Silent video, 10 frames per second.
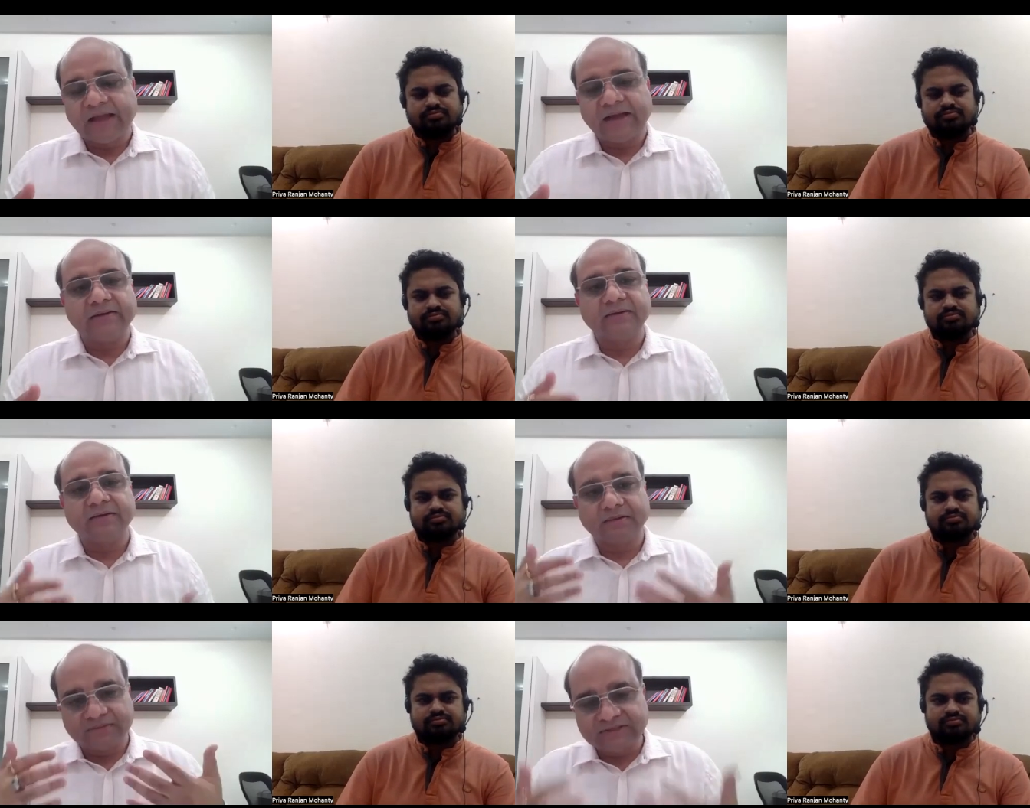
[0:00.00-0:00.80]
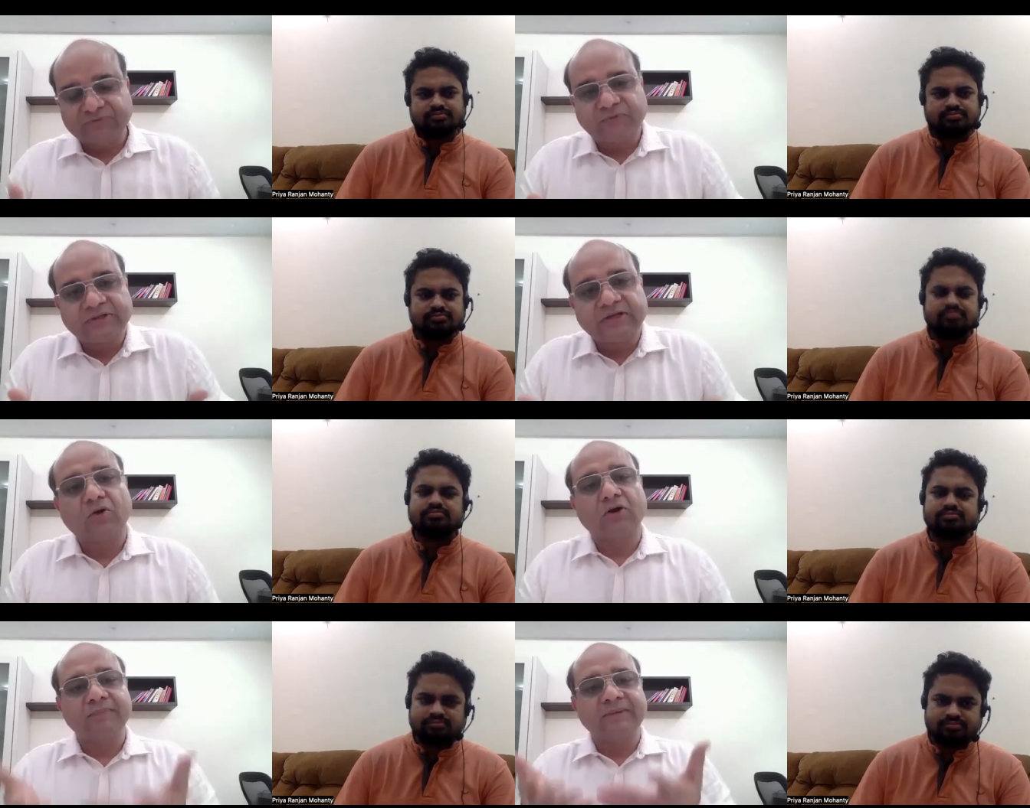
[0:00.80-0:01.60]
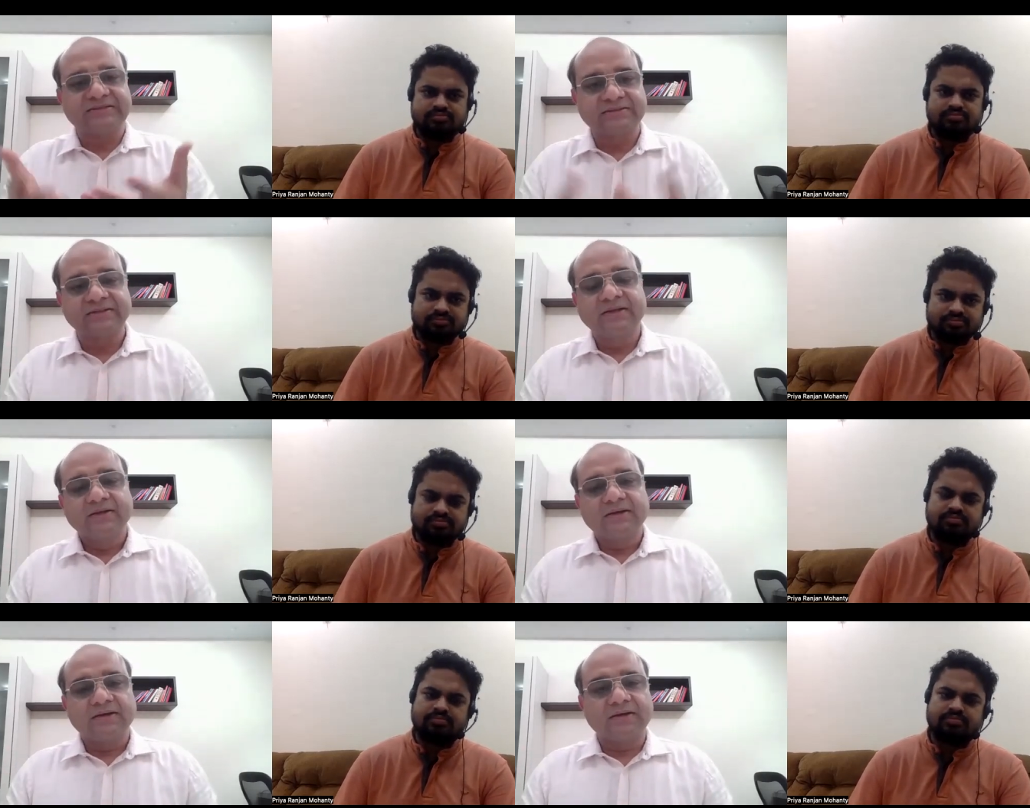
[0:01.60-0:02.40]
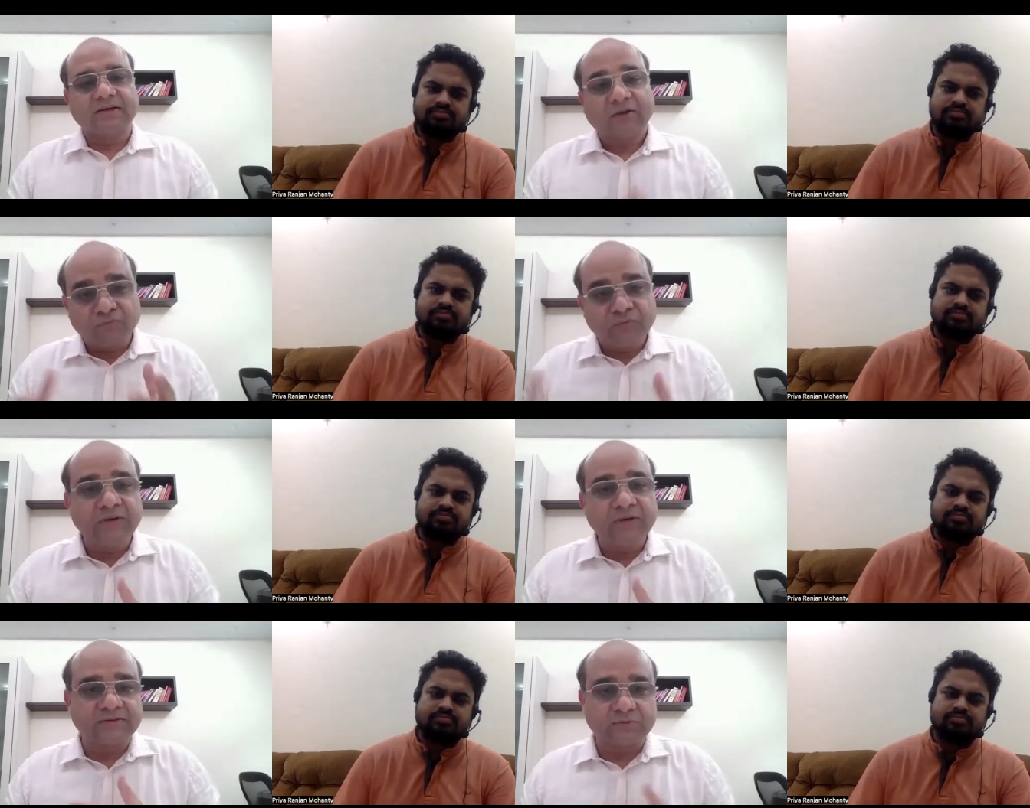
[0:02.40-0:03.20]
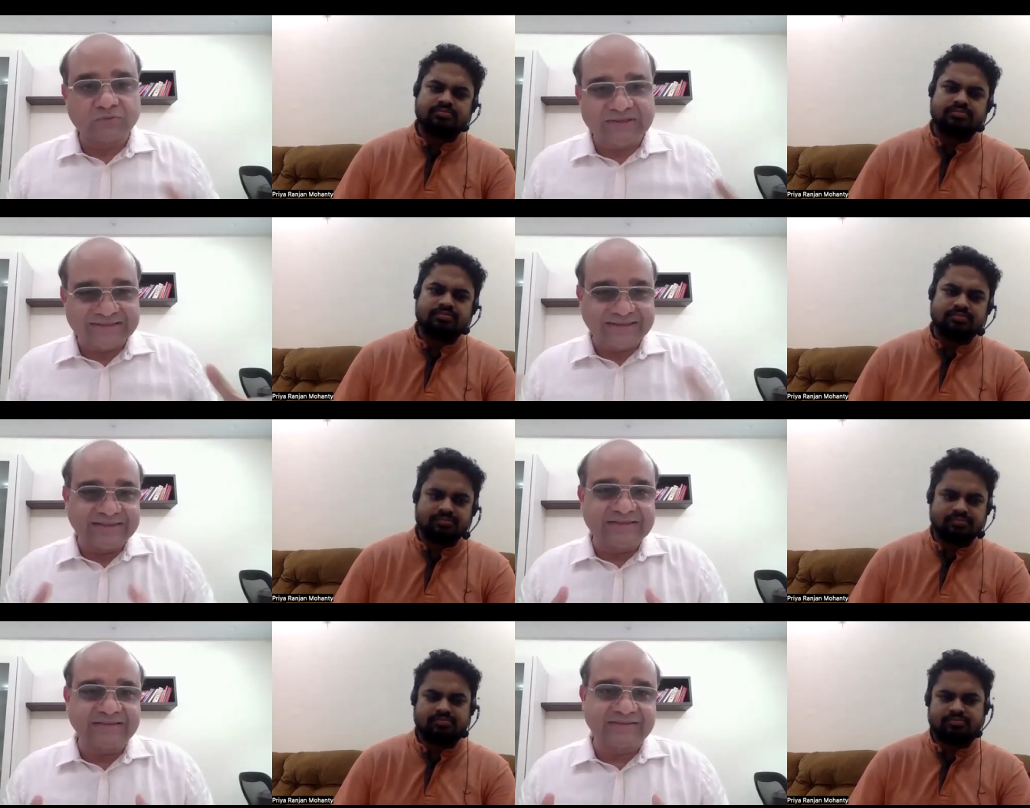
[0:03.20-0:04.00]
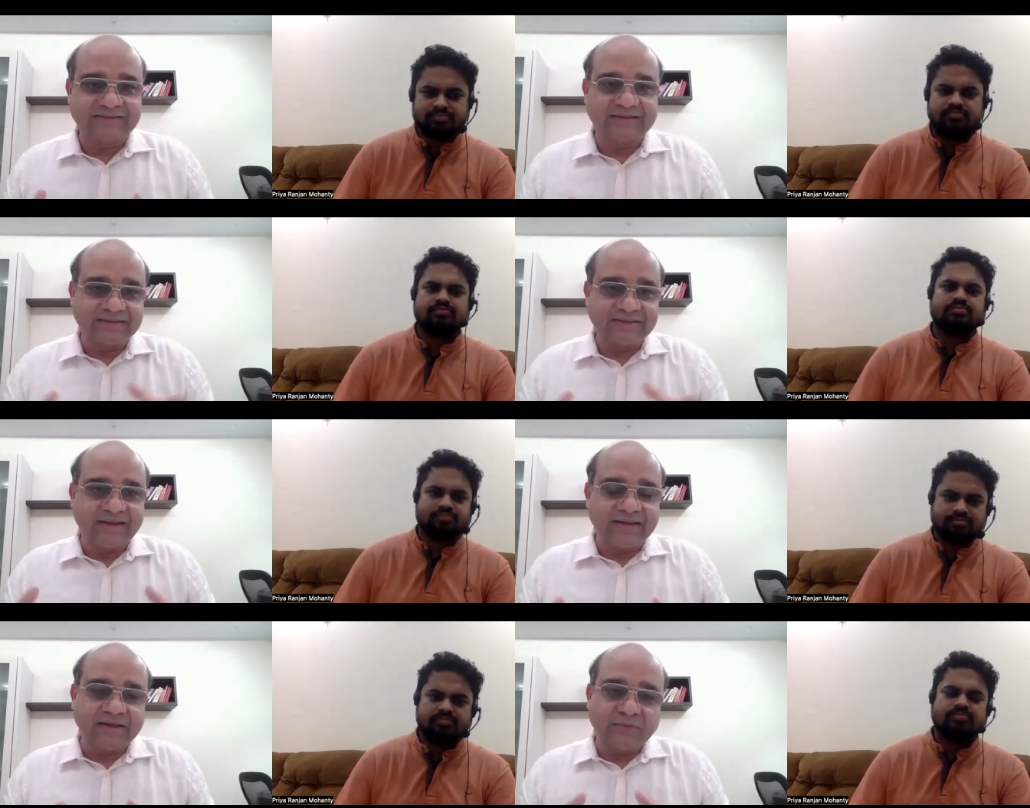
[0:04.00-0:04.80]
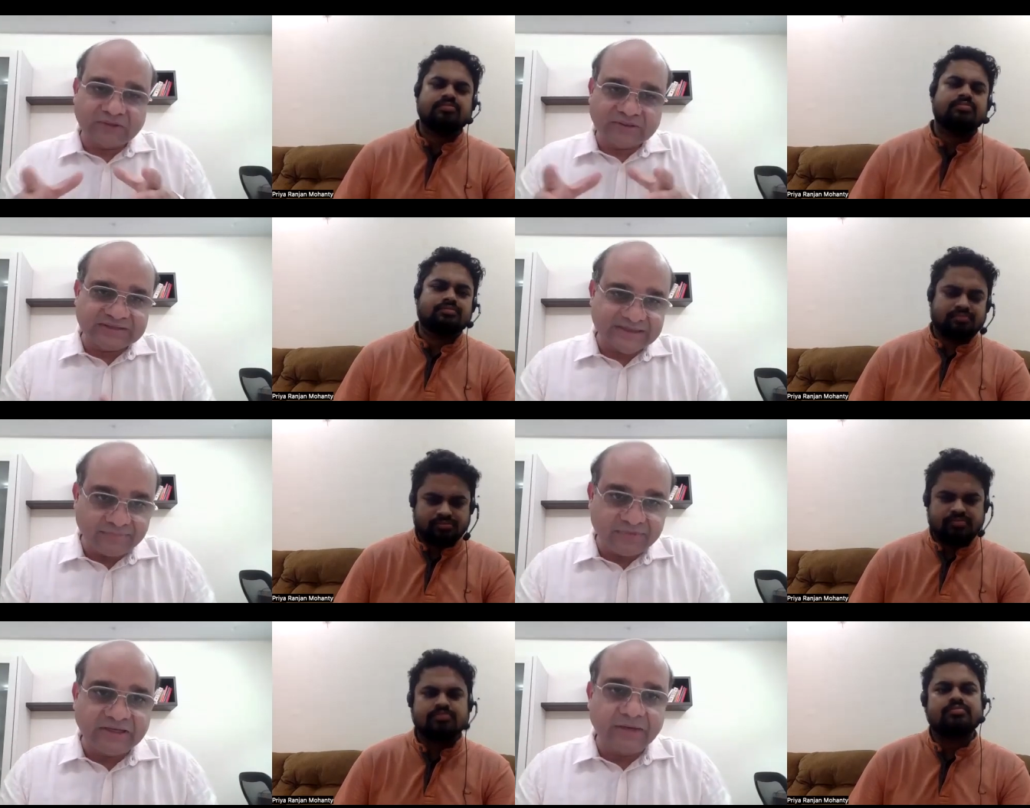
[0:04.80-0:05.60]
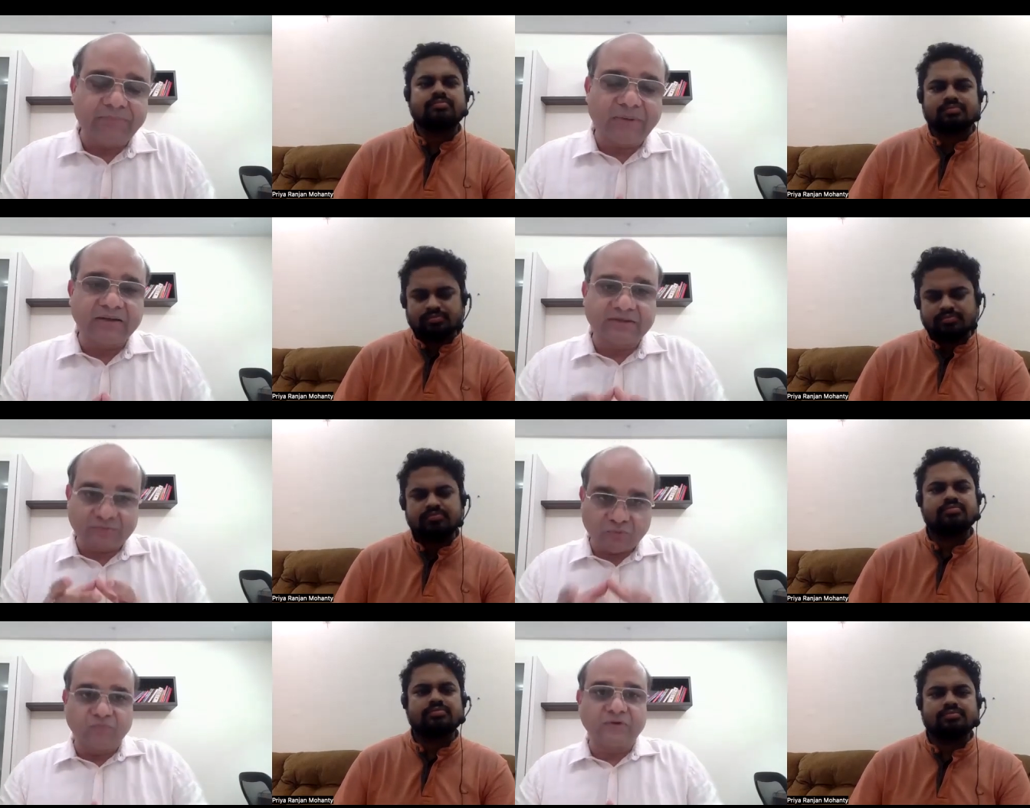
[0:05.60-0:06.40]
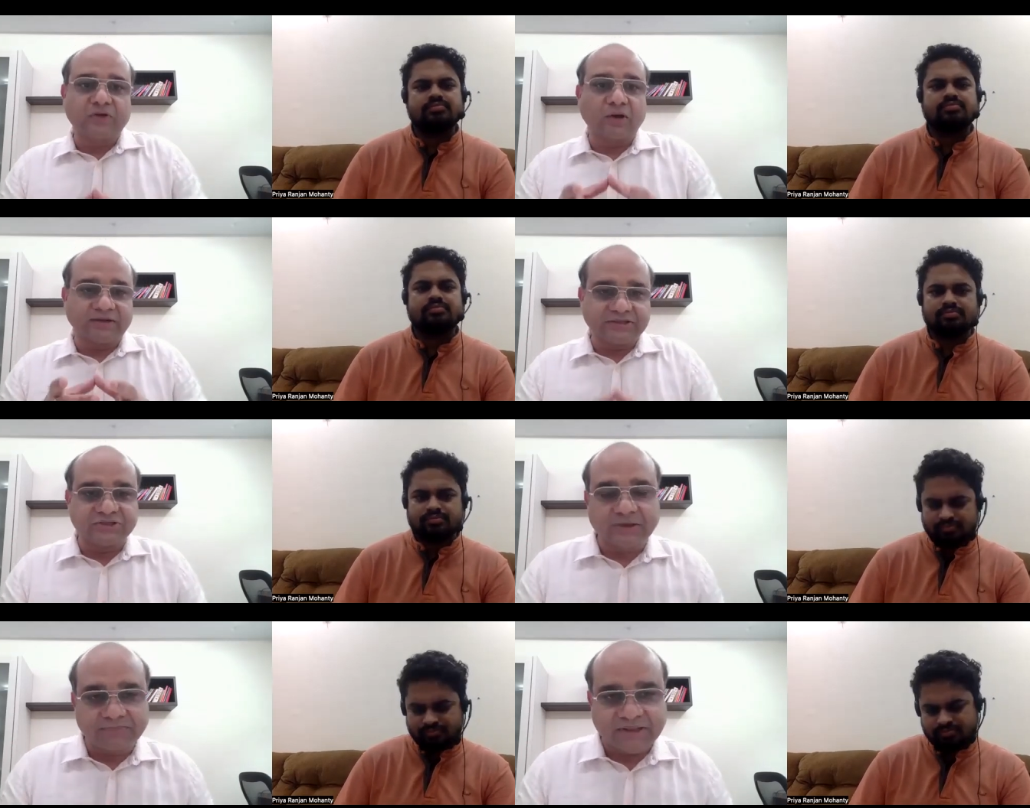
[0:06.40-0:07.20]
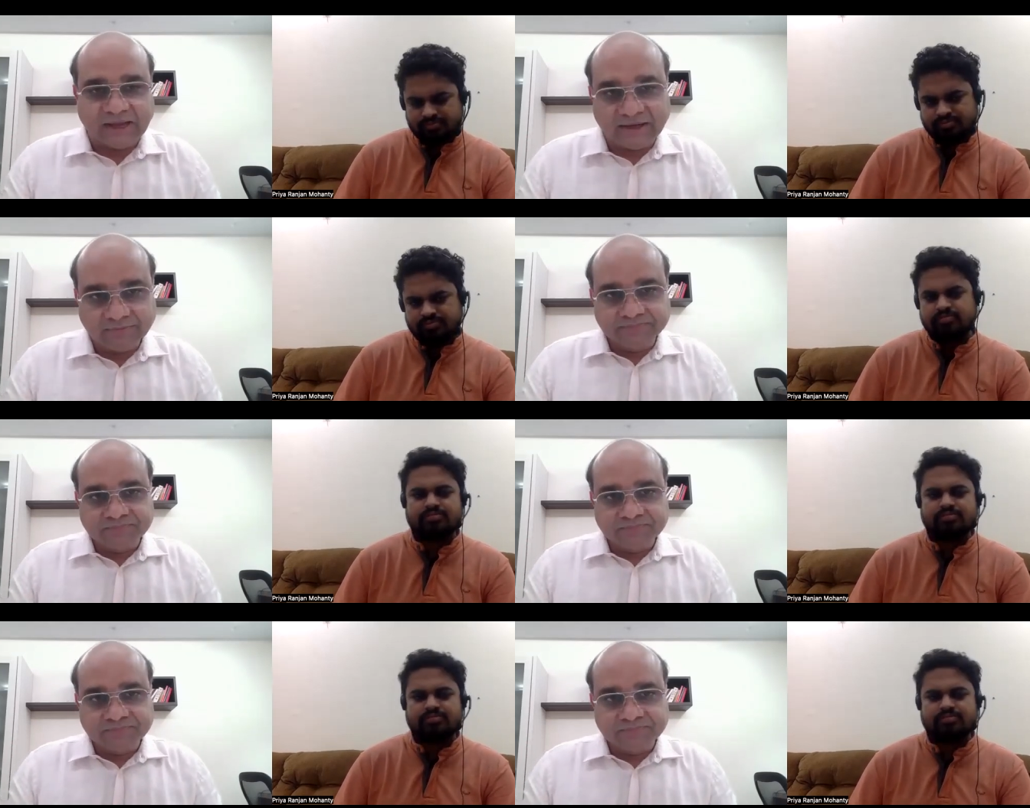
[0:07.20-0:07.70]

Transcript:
Speaker 1: and this further augments uh, comfort to the citizens in the area with the same retail partner whom we call Digital Pradhan.